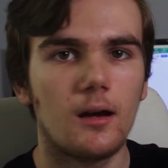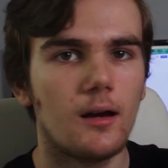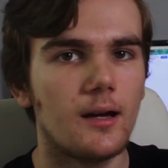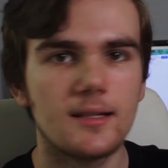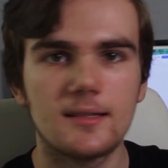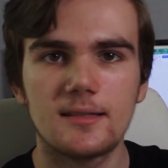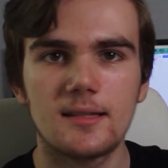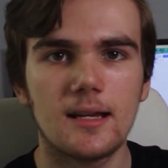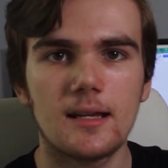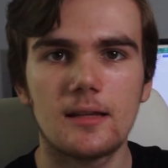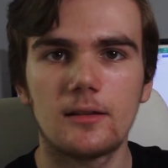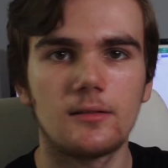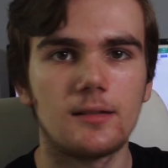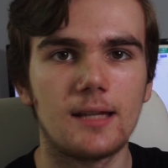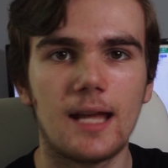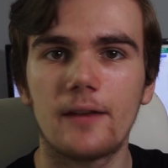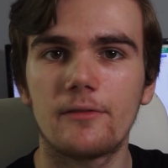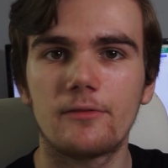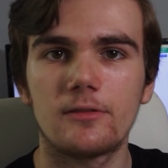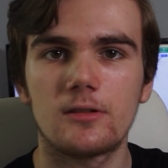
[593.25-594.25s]
I'd say that
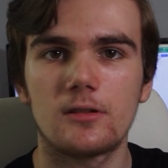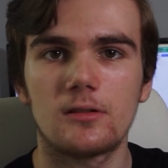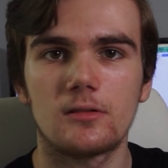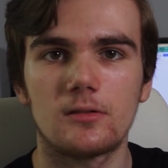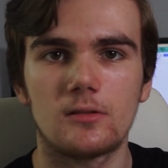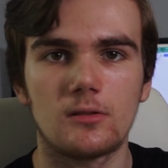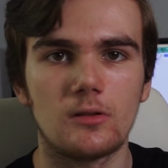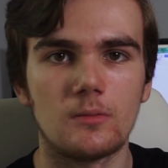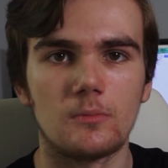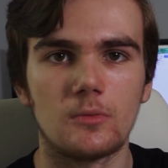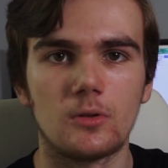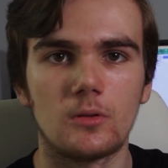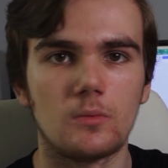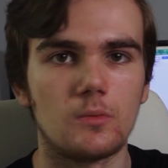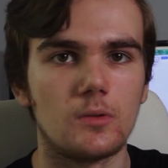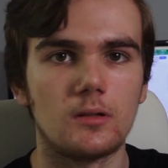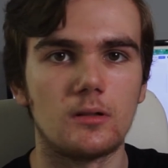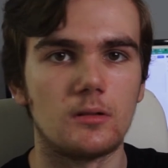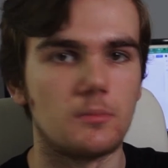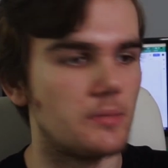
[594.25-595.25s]
the average consumer
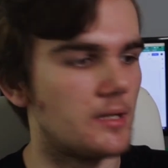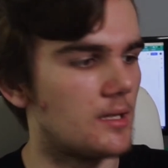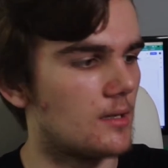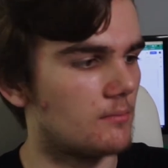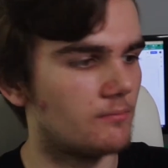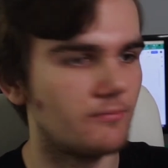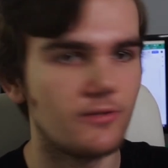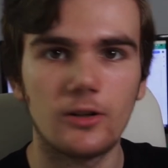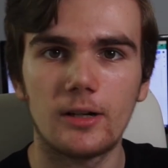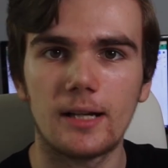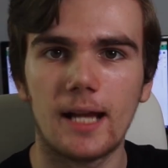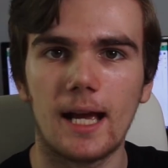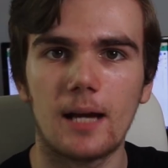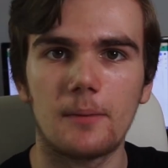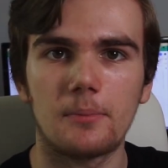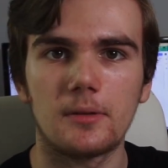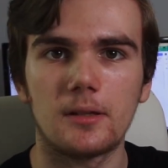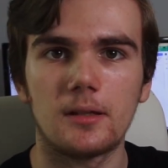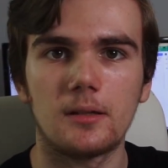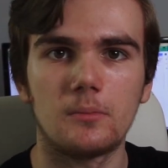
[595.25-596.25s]
will be very
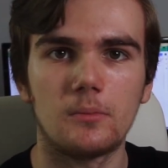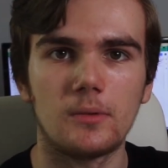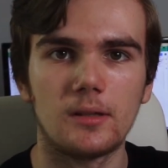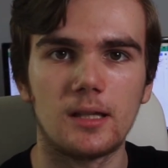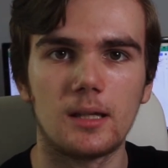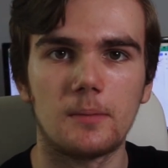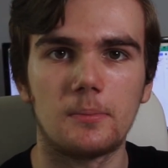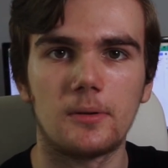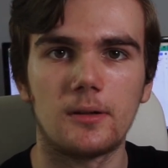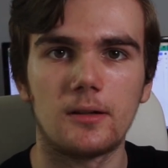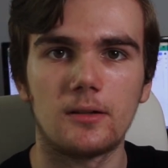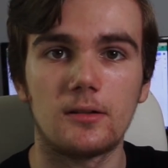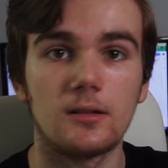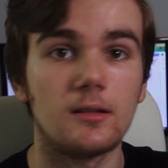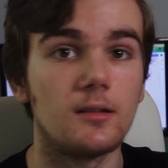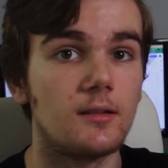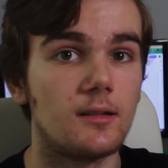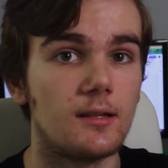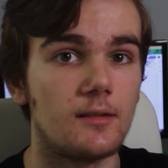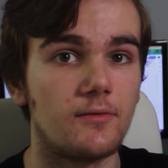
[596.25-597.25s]
happy with their
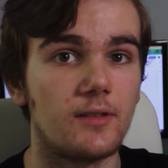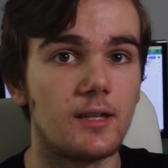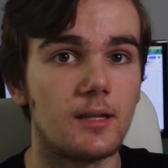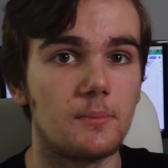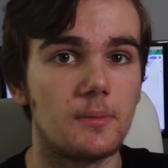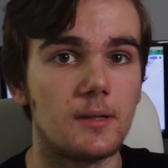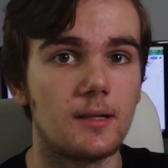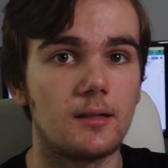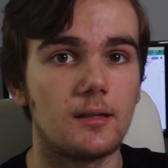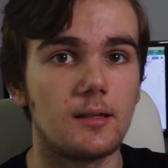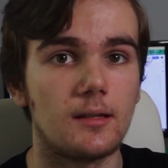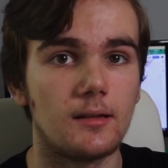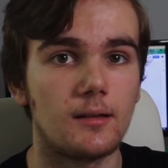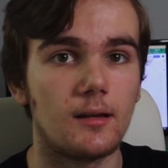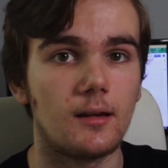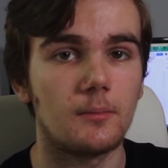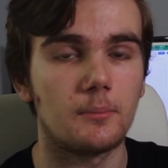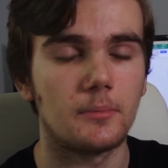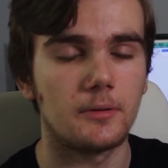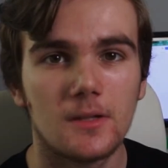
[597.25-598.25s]
purchase if they pick these
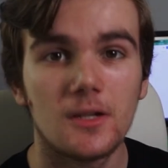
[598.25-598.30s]
up.